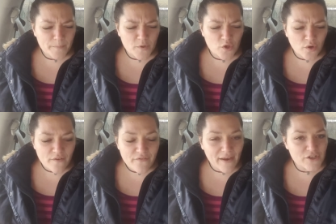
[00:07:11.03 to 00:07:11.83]
your
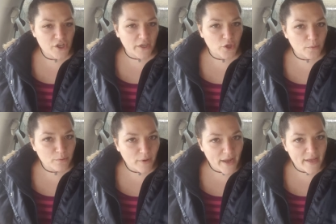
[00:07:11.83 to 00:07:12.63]
affection, your
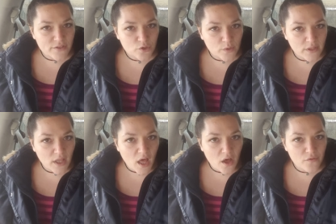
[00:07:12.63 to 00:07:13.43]
praise, your
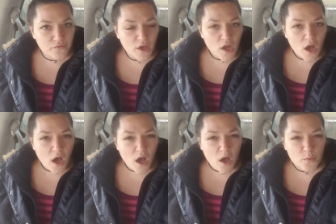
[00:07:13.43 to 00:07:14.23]
love.
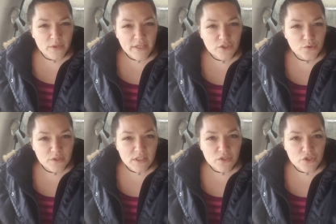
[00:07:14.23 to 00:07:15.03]
When they do
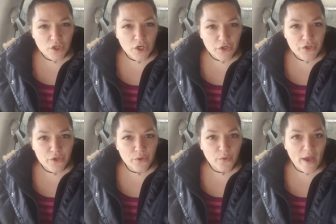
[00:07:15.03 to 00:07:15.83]
things to hurt
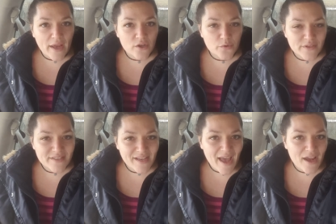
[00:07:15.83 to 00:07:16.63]
you and you're
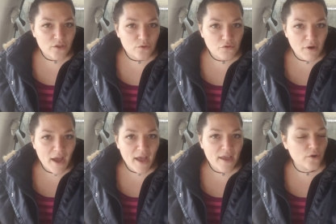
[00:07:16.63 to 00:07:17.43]
sad, you
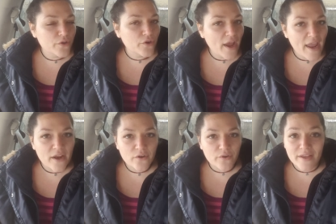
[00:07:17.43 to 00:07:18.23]
cry, or you're
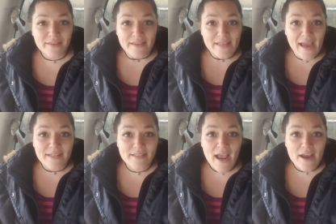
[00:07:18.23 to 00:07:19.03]
angry,
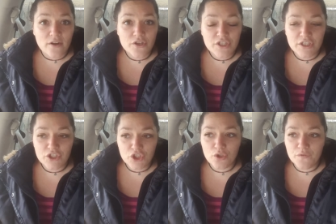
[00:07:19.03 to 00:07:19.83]
that's energy
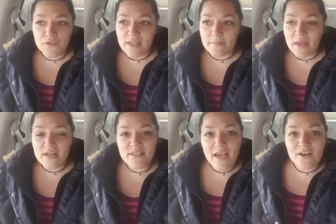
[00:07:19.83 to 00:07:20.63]
too for them. That
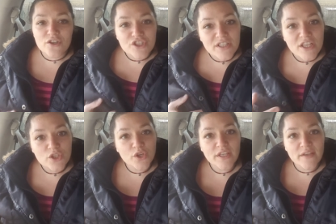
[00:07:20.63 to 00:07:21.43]
is energy that
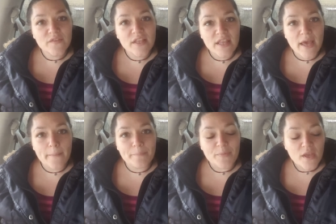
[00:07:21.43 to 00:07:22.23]
you're giving
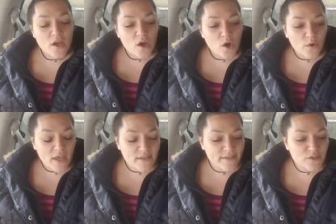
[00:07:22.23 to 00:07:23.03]
them.
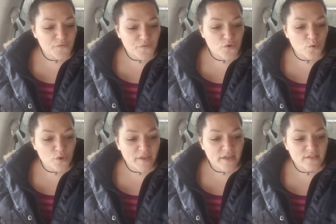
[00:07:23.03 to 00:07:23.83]
Okay, that's
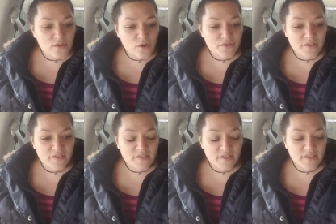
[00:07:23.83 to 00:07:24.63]
fuel. That is
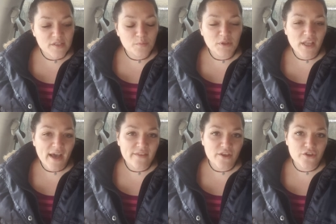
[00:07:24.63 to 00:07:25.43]
narcissistic
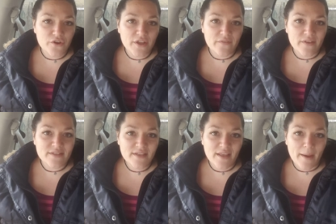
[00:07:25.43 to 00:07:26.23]
supply that you're giving
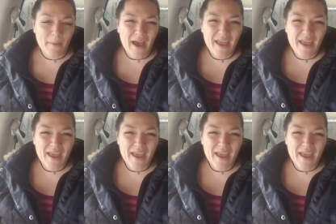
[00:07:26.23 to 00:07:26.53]
to them.